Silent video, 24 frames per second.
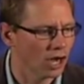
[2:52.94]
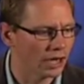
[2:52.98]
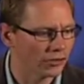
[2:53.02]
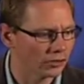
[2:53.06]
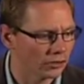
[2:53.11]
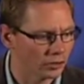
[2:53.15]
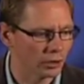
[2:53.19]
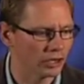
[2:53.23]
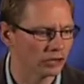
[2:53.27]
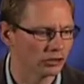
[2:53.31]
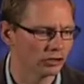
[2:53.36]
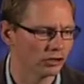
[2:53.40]
I
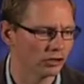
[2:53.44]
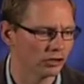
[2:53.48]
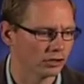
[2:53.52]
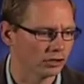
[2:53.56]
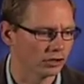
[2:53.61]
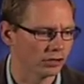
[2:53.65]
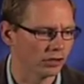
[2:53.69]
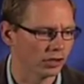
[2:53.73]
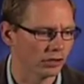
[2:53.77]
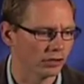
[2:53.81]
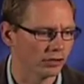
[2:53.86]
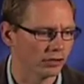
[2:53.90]
knew I shouldn't
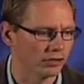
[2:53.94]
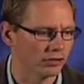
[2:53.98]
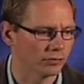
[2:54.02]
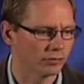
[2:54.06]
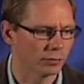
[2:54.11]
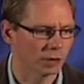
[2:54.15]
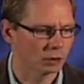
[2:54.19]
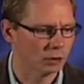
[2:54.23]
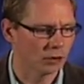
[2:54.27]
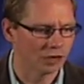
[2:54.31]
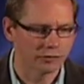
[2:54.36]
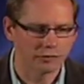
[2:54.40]
have done this.
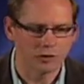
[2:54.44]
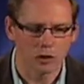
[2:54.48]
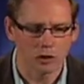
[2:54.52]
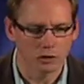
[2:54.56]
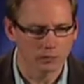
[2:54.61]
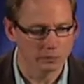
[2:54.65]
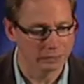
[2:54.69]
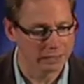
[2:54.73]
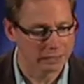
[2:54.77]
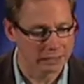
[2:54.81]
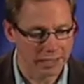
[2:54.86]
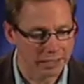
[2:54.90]
My wife
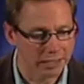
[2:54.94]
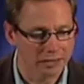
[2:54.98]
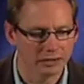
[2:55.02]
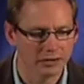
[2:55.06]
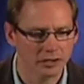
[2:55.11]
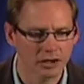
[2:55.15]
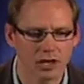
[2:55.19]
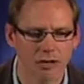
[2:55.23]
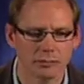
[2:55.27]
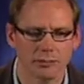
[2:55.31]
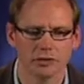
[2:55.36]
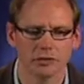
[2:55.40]
told me not to
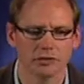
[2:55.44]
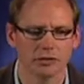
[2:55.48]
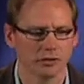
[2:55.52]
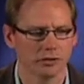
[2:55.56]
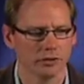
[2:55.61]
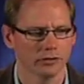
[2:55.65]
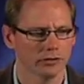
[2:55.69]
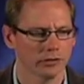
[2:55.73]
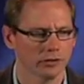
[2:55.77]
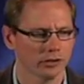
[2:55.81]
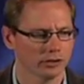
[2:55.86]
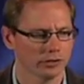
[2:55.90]
come and do
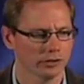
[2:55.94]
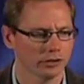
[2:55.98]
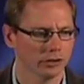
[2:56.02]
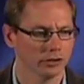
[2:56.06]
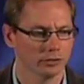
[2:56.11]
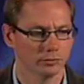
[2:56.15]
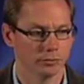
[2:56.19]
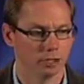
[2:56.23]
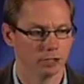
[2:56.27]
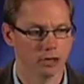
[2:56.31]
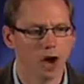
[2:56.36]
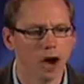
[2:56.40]
this interview,
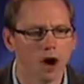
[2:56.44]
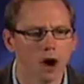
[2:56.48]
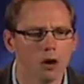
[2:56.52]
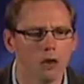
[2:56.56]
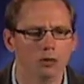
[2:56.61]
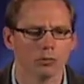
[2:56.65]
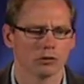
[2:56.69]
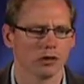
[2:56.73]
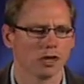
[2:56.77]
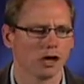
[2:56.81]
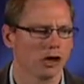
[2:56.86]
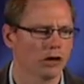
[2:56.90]
but
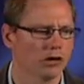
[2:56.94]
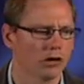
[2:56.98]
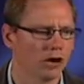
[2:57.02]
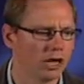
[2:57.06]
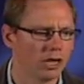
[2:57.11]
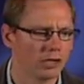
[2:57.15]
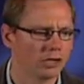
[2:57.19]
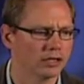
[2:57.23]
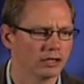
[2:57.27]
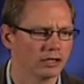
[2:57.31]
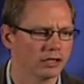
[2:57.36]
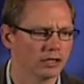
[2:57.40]
oh no,
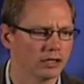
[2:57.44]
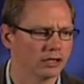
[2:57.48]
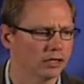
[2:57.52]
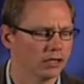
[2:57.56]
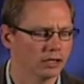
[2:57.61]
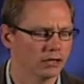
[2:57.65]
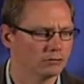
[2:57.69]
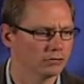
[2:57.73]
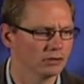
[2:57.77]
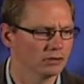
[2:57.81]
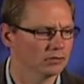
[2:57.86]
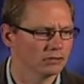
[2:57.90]

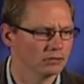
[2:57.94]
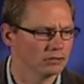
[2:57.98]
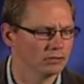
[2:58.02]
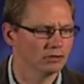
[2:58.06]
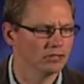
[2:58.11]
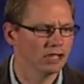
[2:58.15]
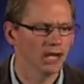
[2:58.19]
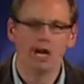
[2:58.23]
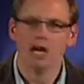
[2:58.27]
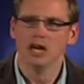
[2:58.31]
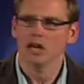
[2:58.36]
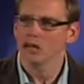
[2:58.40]

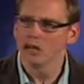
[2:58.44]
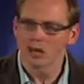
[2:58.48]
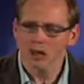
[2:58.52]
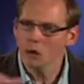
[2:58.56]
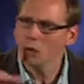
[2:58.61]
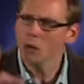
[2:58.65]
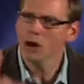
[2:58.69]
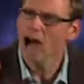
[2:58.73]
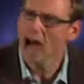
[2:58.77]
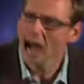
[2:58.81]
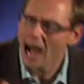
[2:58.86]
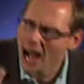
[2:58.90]
You
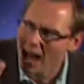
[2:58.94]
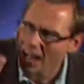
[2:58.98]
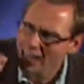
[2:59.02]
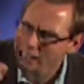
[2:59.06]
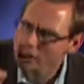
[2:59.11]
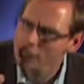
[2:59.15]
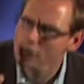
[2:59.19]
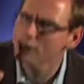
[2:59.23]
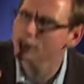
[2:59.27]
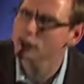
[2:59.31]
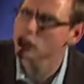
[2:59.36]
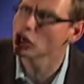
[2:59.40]
know, I
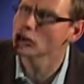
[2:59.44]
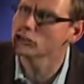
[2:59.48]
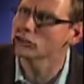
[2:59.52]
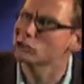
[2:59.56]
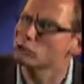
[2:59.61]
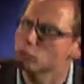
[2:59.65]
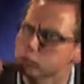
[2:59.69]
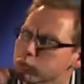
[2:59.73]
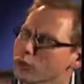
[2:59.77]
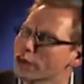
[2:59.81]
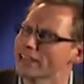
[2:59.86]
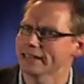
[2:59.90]
could have done
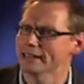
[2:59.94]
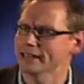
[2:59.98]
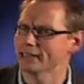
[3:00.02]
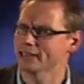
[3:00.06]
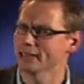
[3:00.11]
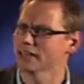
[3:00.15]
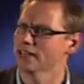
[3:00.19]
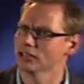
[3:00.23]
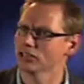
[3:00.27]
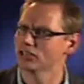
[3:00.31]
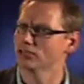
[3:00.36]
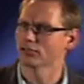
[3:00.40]
great
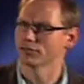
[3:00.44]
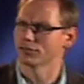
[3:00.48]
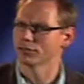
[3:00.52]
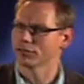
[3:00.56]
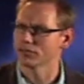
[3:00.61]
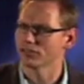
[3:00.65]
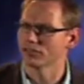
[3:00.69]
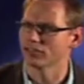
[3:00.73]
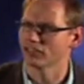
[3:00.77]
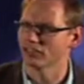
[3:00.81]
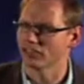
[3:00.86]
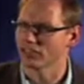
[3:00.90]
things for
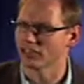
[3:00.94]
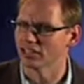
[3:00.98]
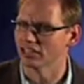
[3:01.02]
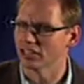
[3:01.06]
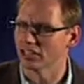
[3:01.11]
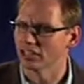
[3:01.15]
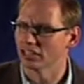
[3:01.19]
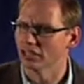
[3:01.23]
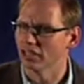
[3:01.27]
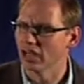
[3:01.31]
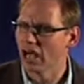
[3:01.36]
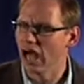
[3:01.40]
this city.